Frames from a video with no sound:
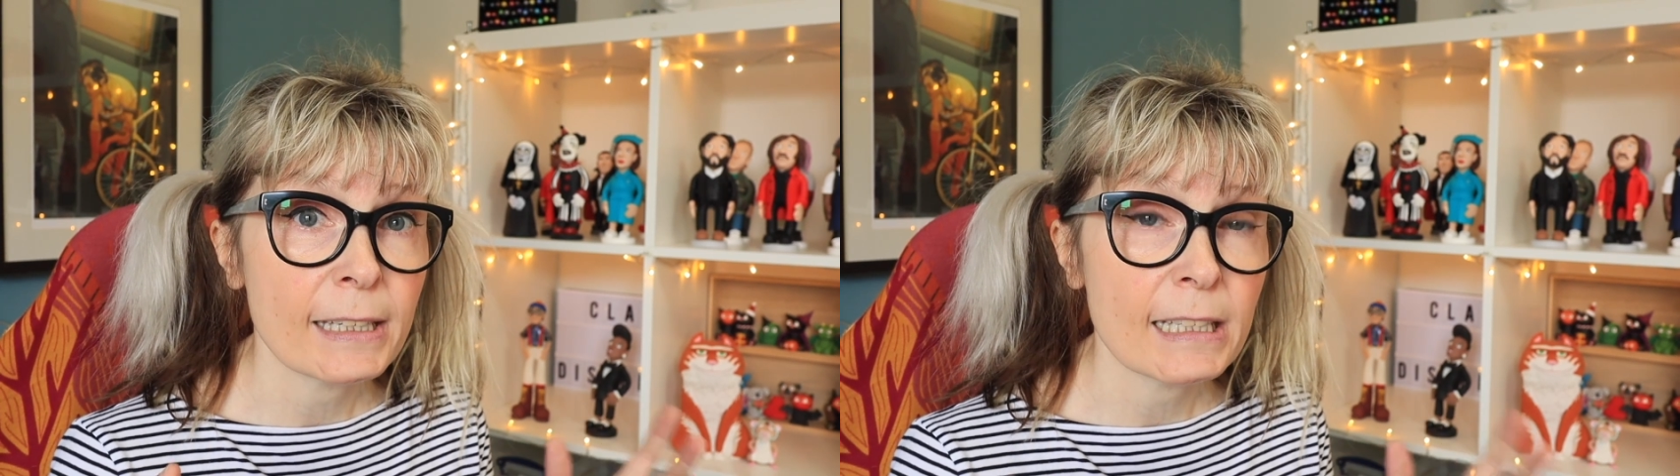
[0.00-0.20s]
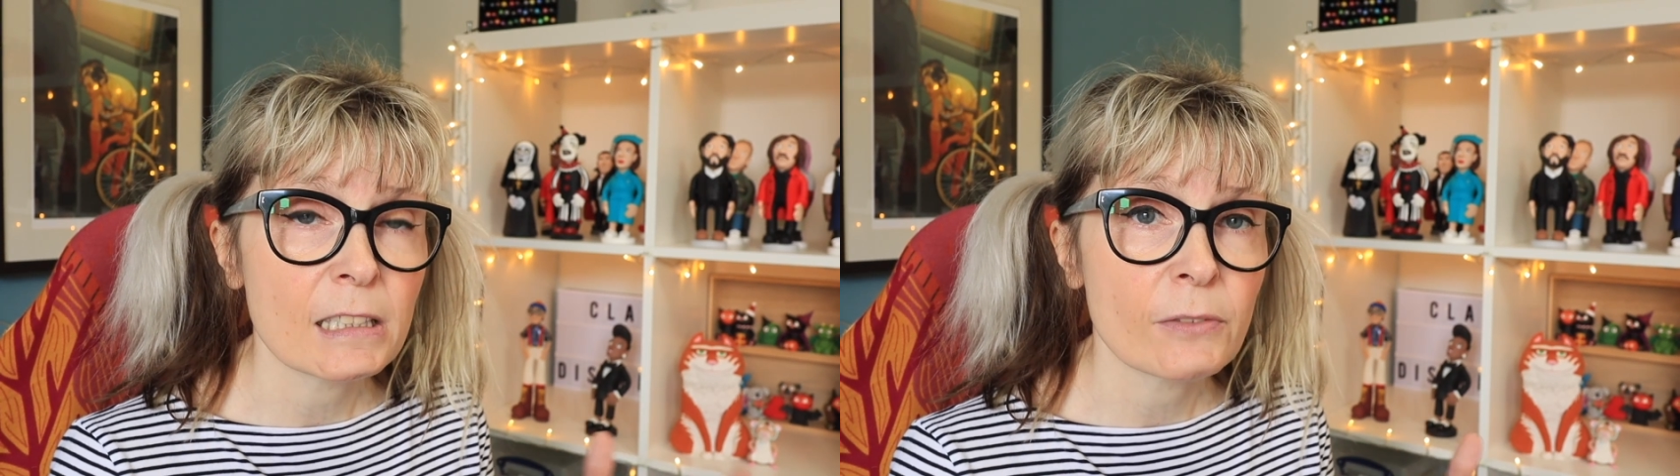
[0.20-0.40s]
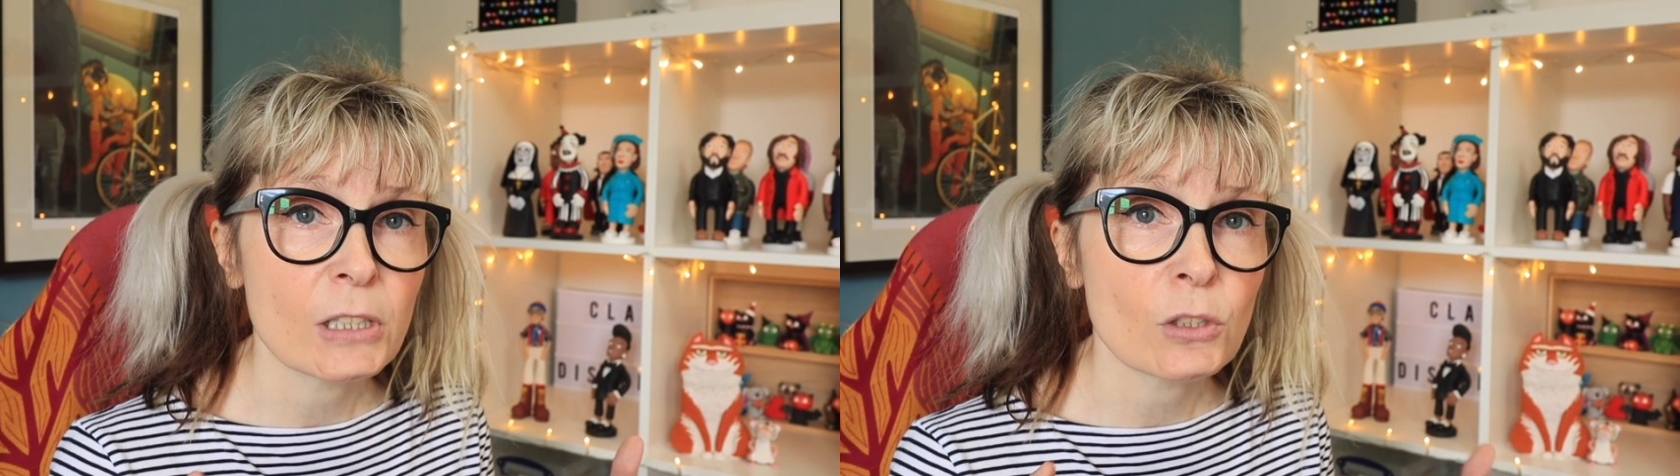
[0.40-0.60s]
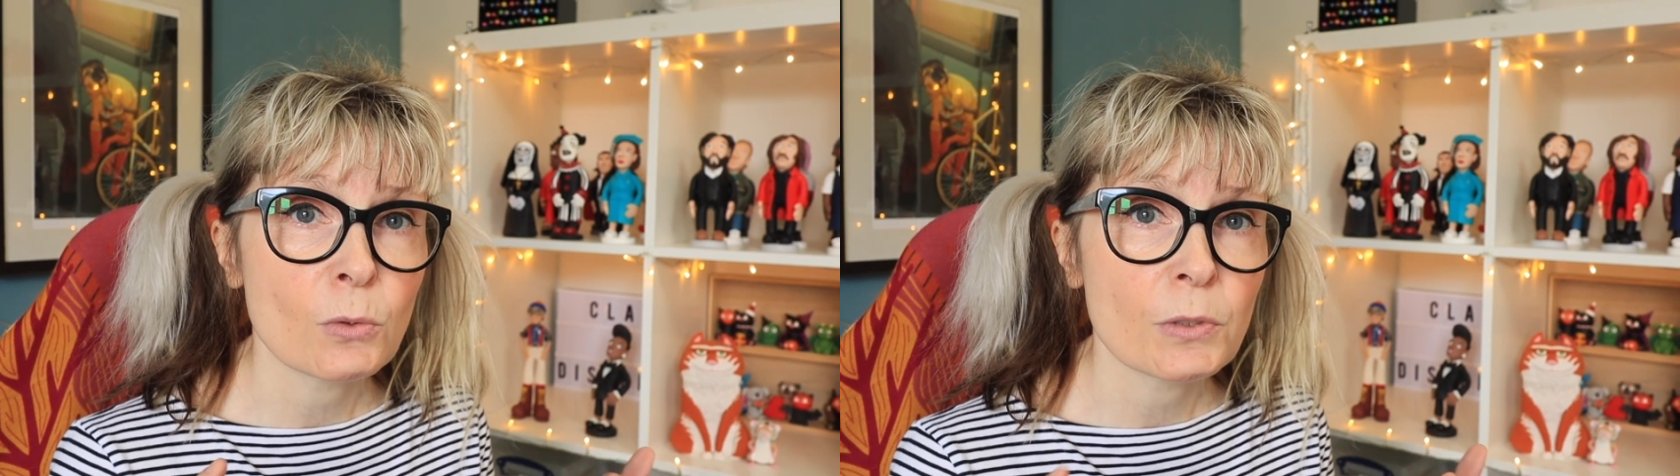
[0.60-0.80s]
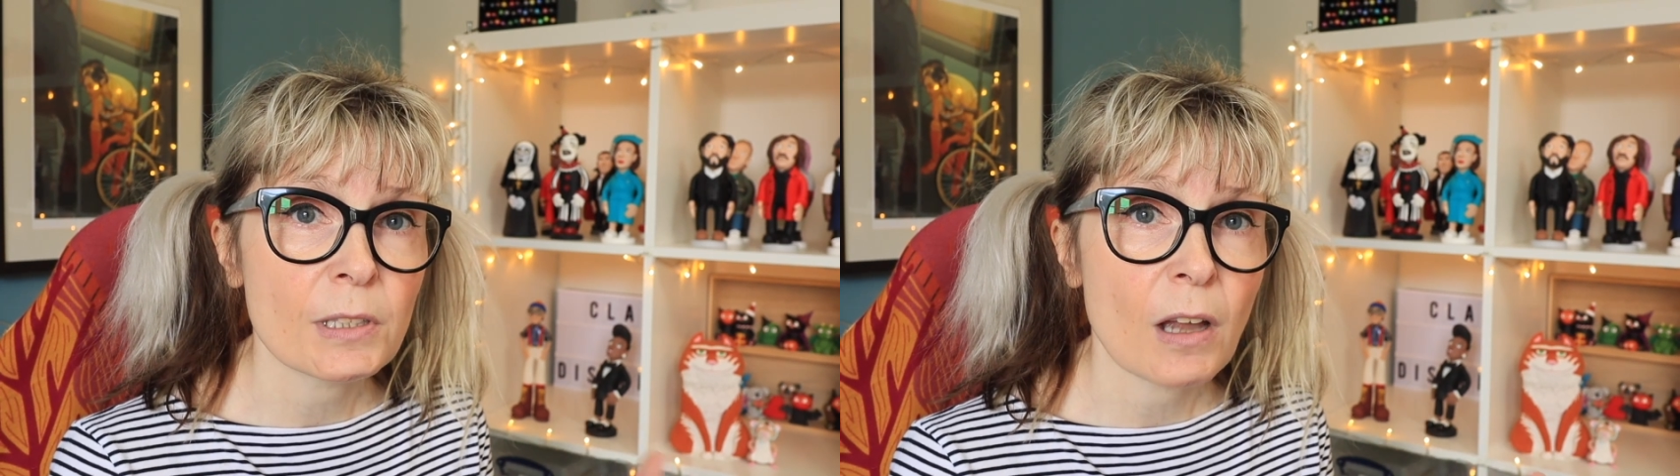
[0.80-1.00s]

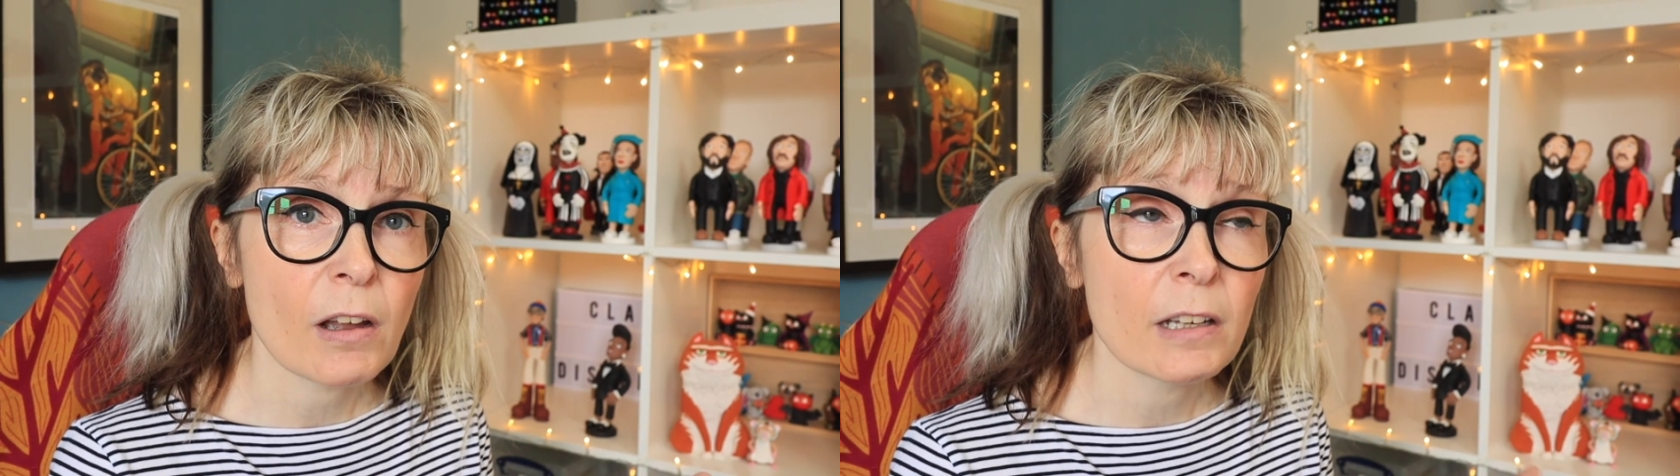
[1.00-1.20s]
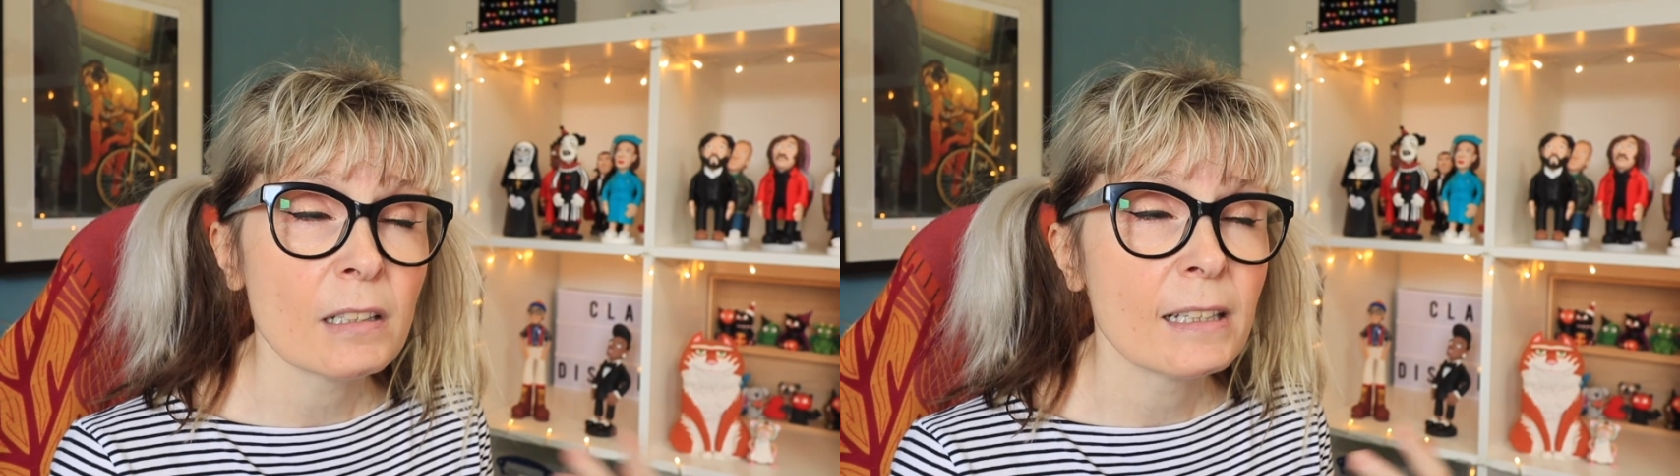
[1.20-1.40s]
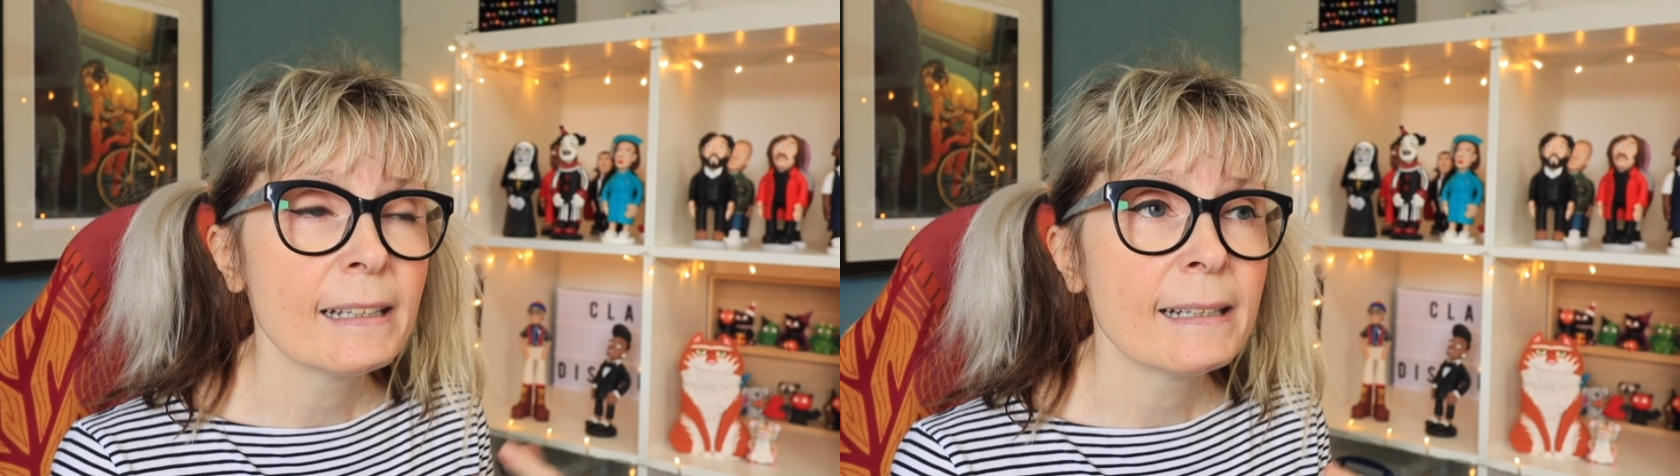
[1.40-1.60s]
individual style